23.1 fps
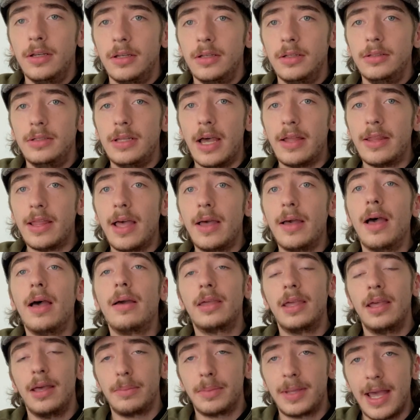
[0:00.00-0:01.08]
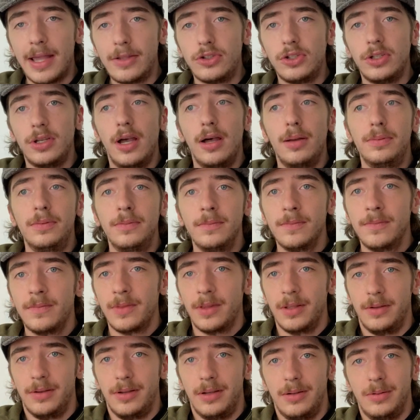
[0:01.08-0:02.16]
now that again I'm catching up,
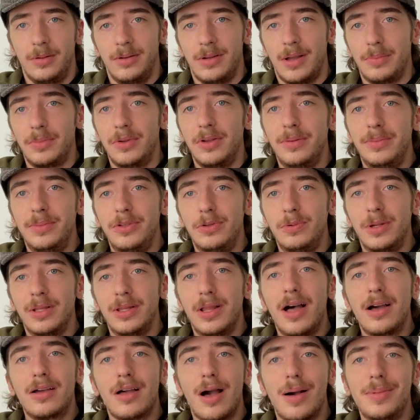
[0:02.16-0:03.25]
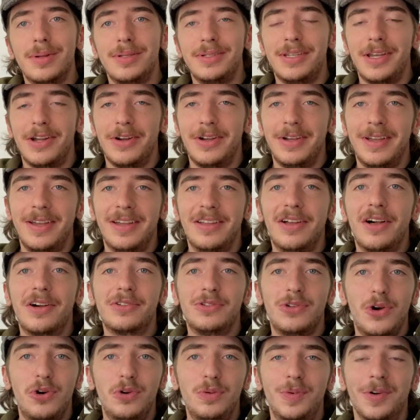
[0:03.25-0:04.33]
I'm gonna be doing a lot of commentary in
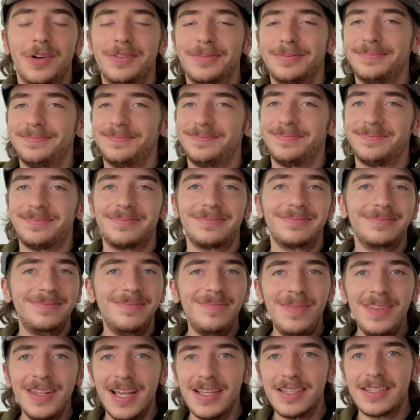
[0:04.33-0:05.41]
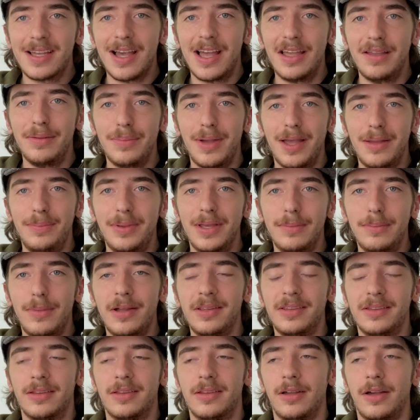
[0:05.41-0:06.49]
October. That's kind of my big
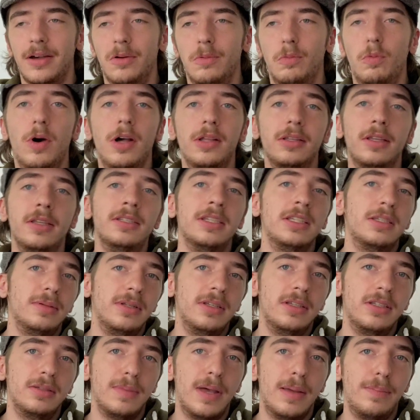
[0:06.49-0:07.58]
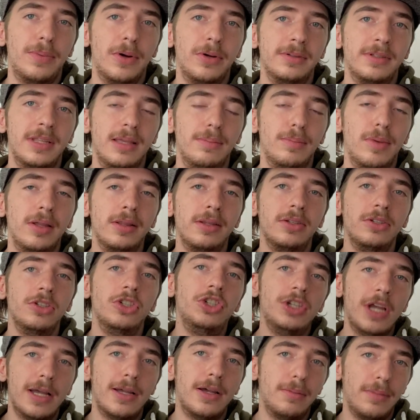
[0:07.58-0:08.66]
month. One, because it's my birthday month.
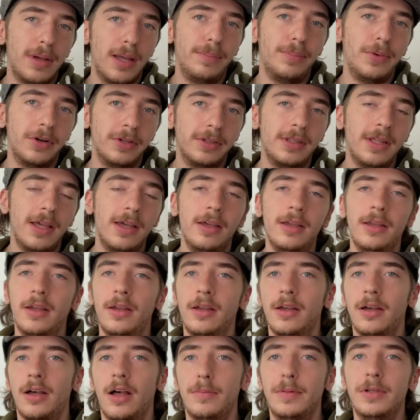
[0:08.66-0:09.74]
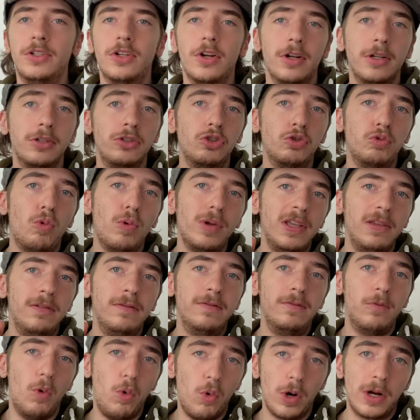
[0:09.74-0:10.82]
Shout out my birthday. I'll be turning
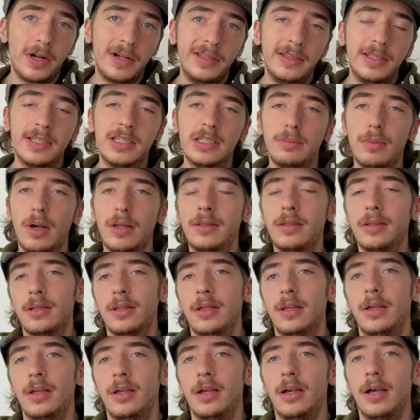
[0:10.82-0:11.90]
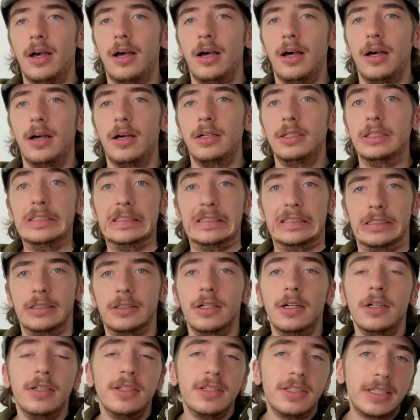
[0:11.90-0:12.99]
24 this month.
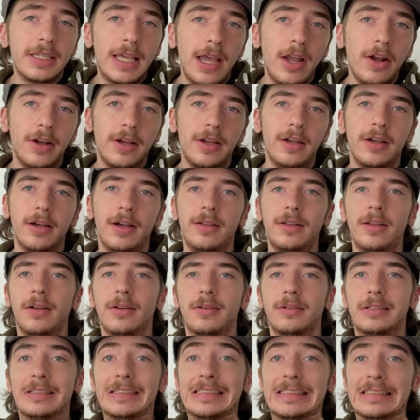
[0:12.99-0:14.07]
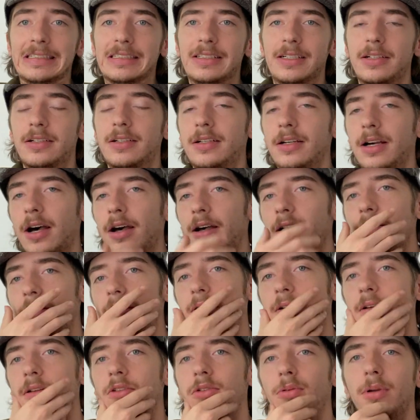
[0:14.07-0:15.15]
Ooh, scary. I know. Oh
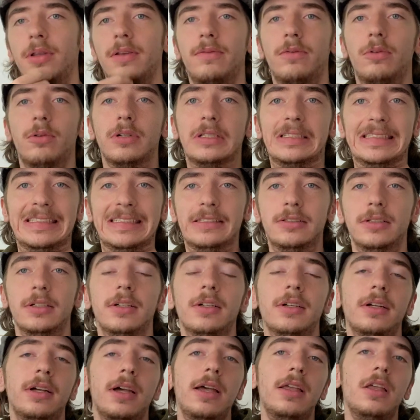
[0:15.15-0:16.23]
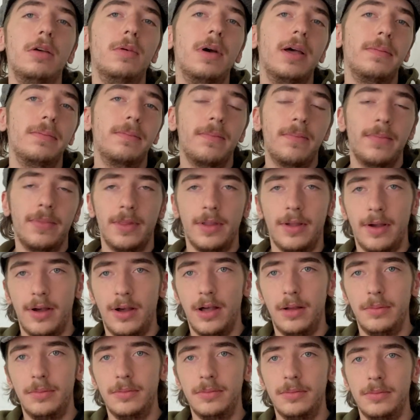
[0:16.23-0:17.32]
God, 24. Ew. Anyway,
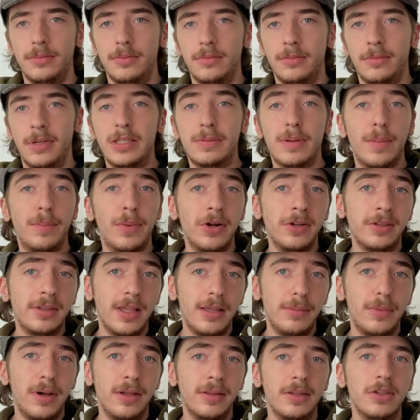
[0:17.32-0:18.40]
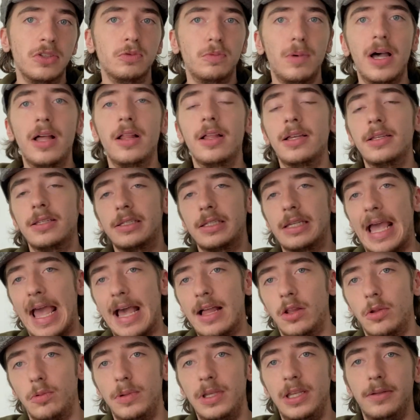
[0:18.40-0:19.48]
it's my birthday month as well as
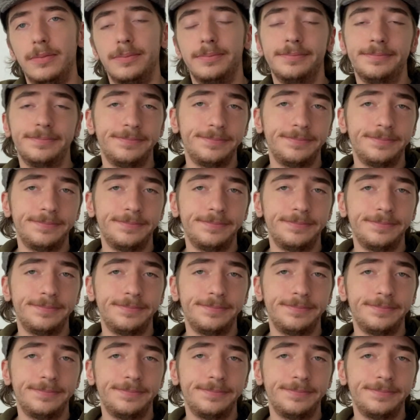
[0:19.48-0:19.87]
Halloween.